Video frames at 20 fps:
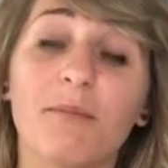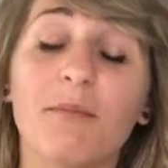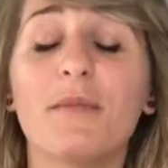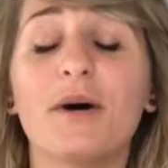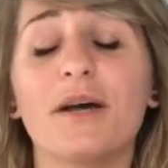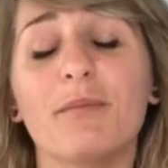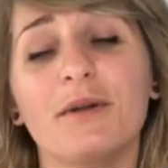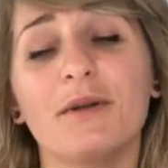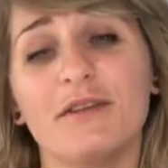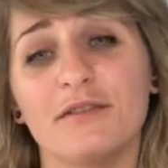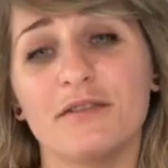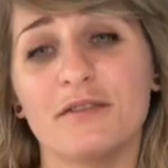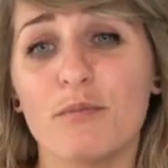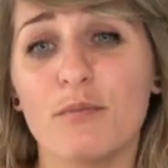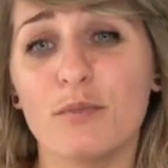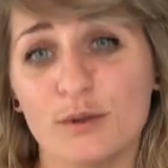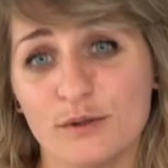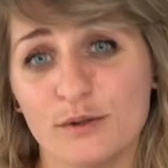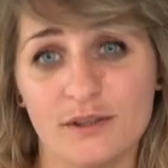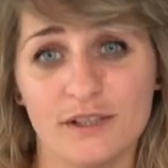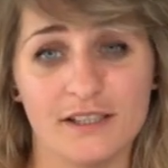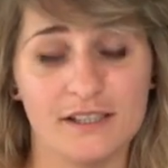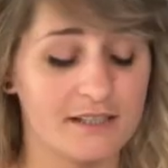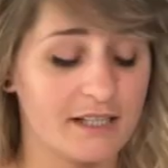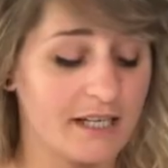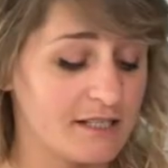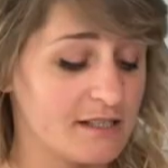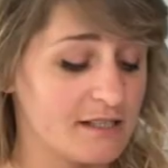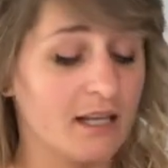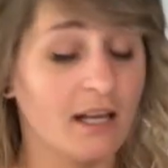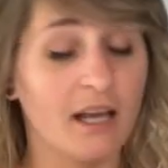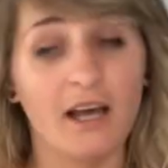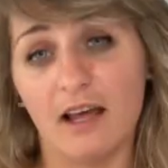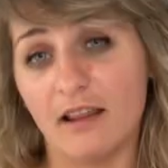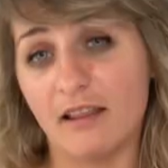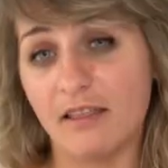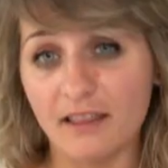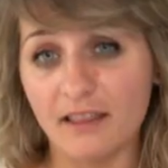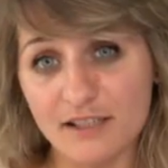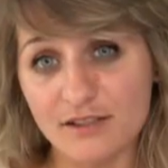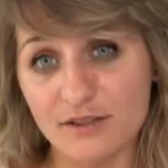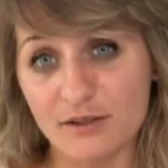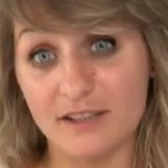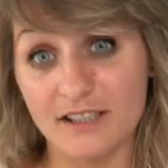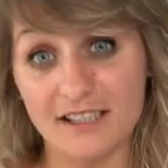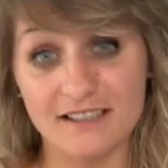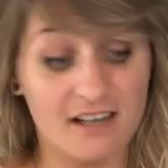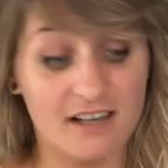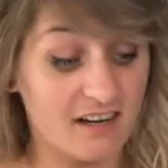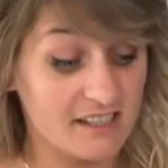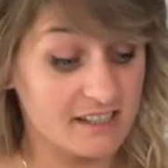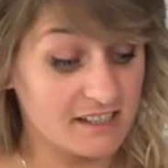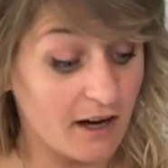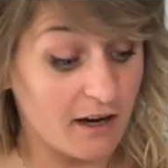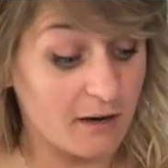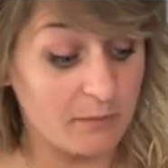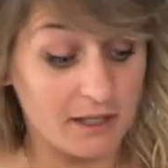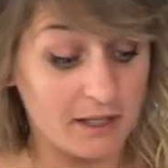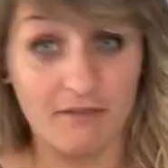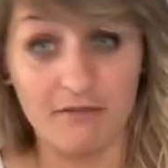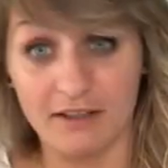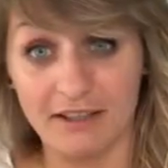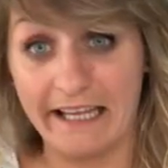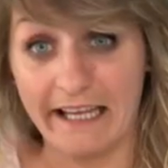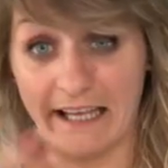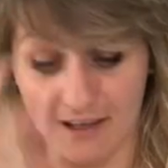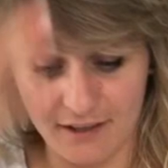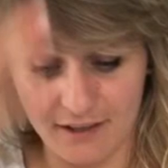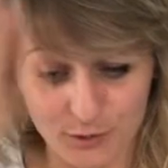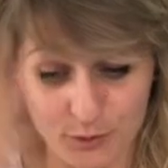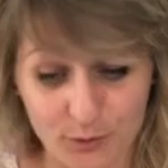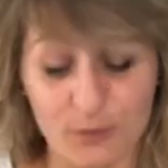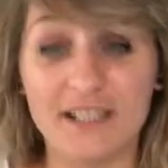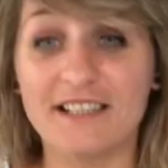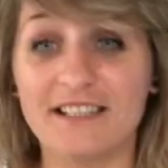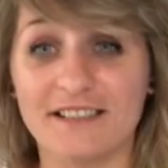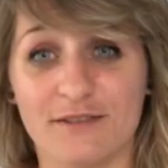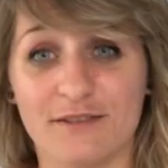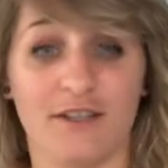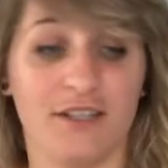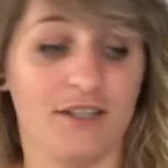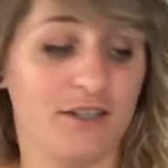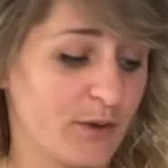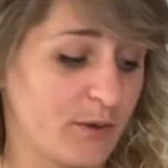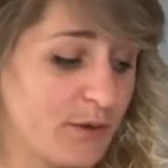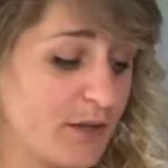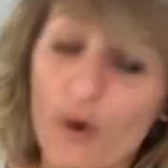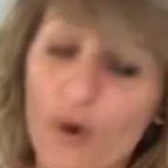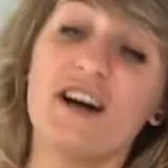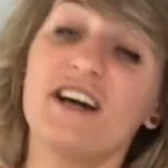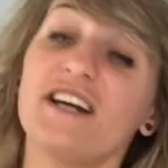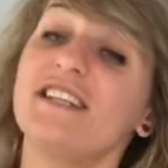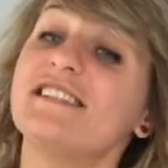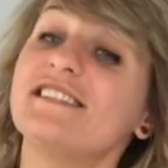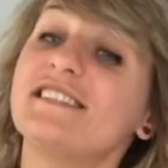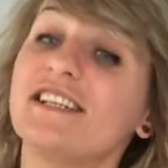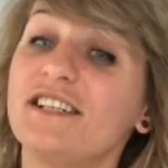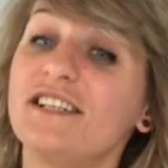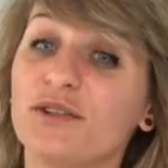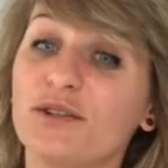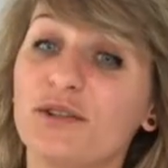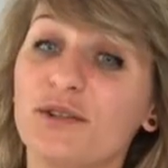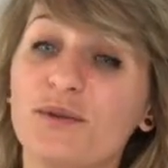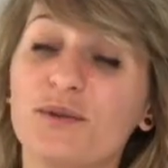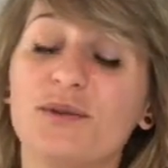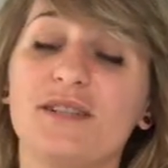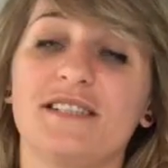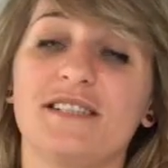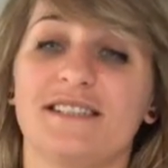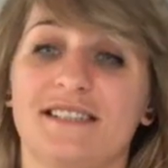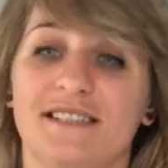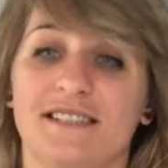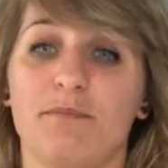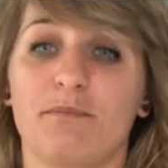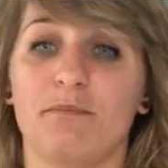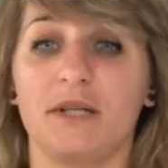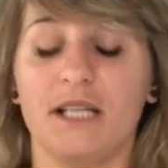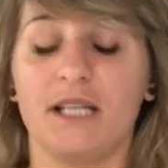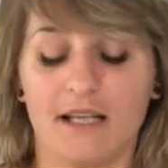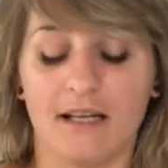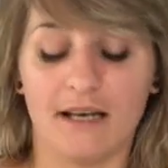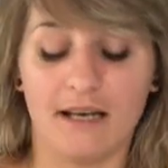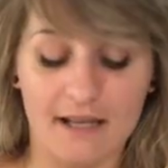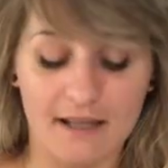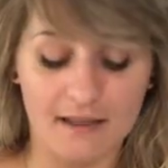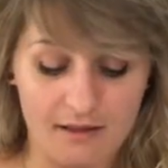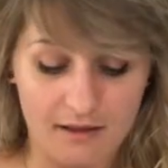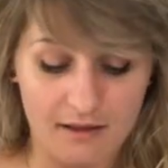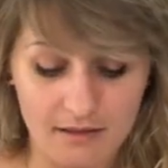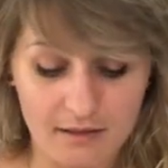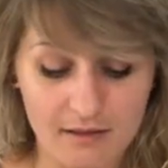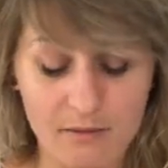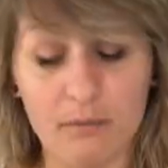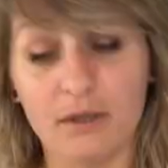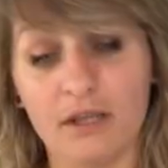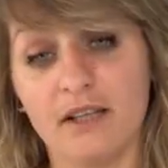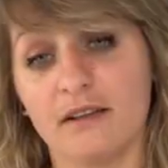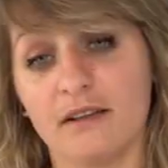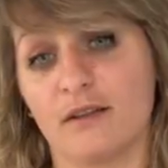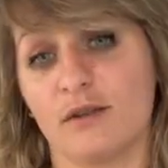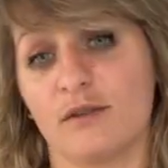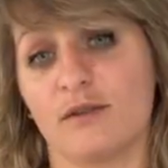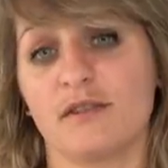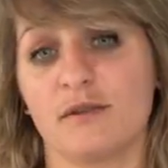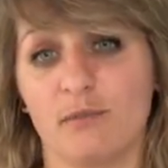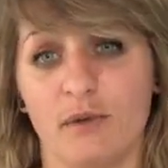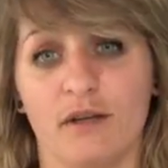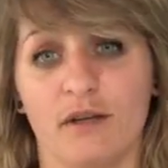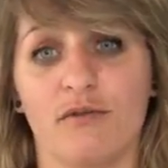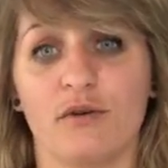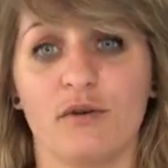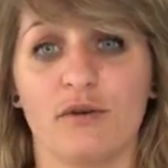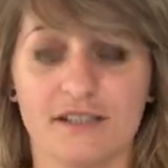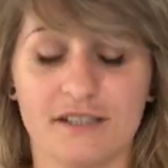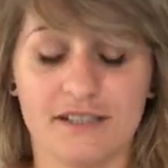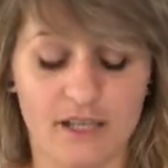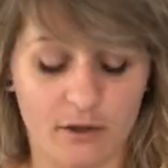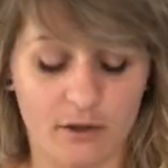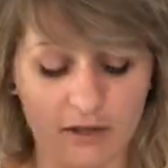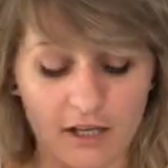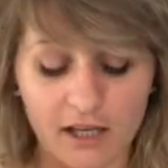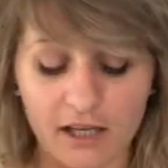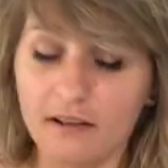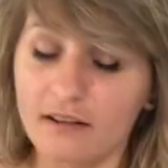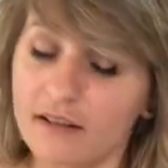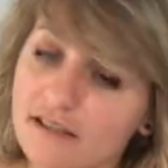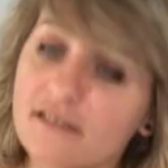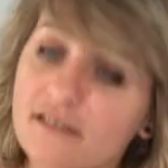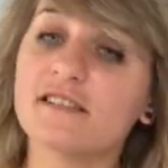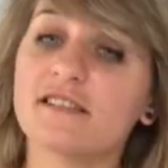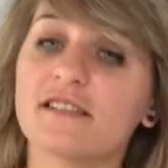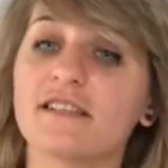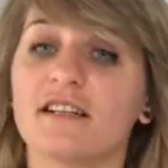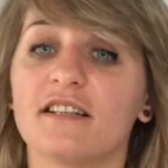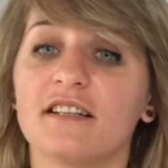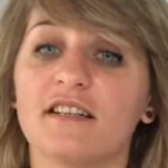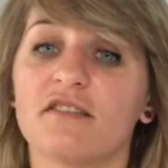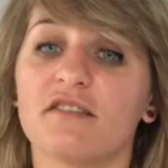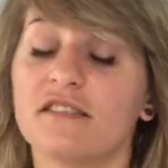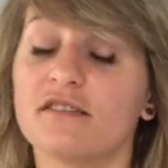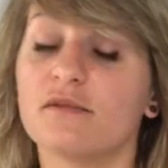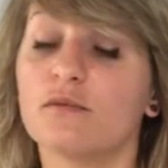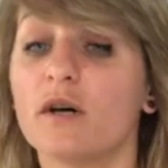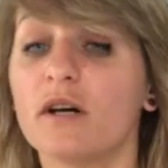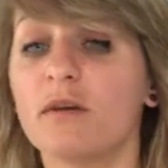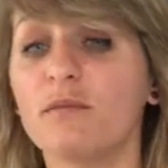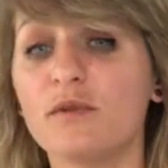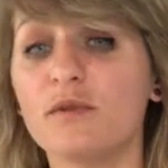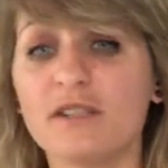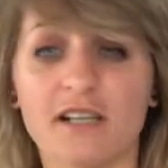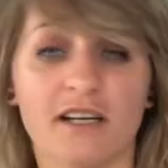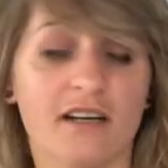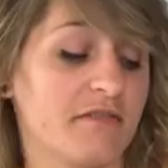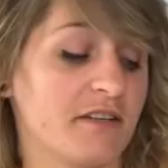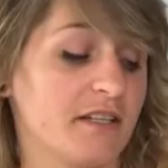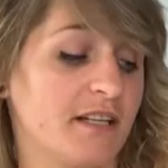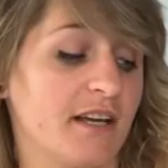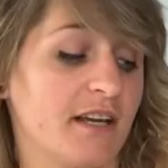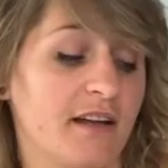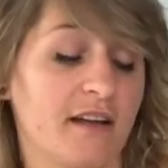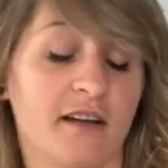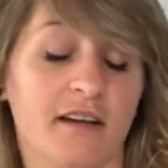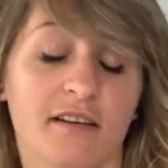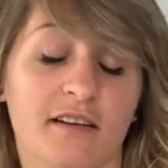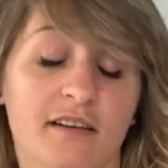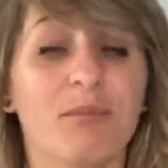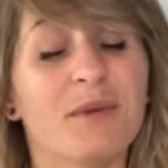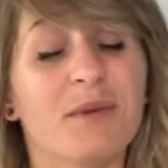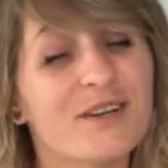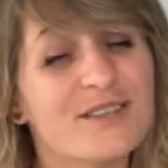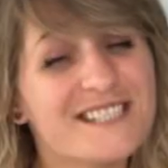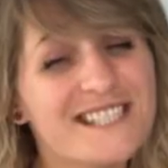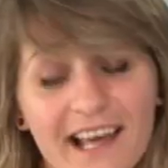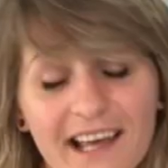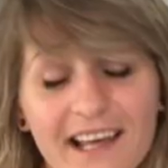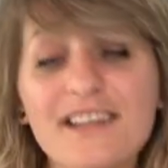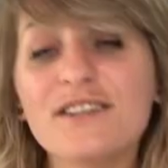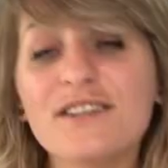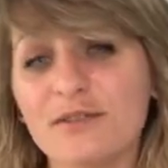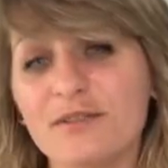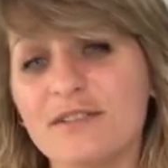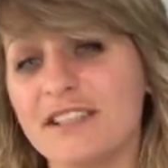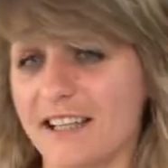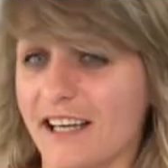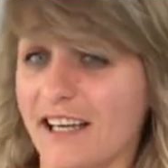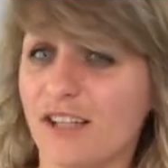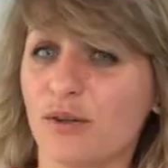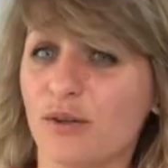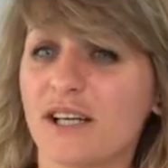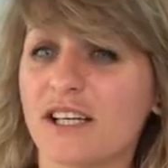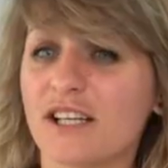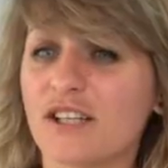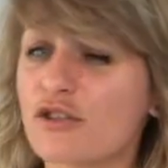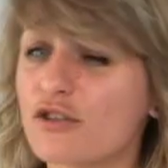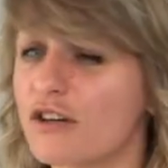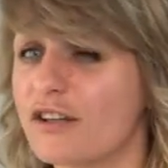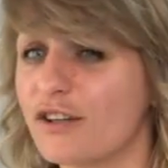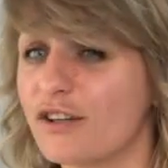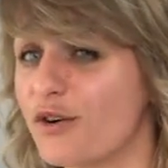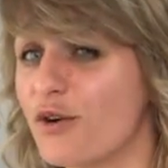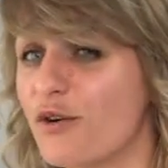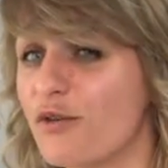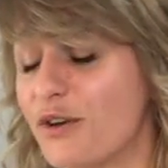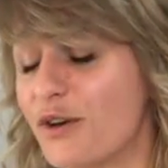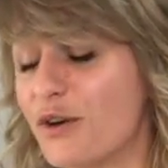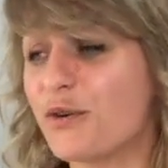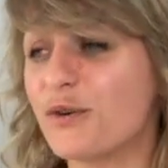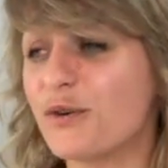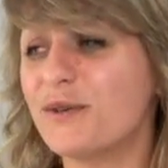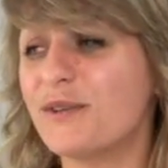my beloved Monsoon Estates, and thanks to these guys I'm even here doing this video. What I decided to do is simply let the bean to speak for itself. This is exactly the reason why I'm using cafetiere. Because end of the day, to extract the coffee, all you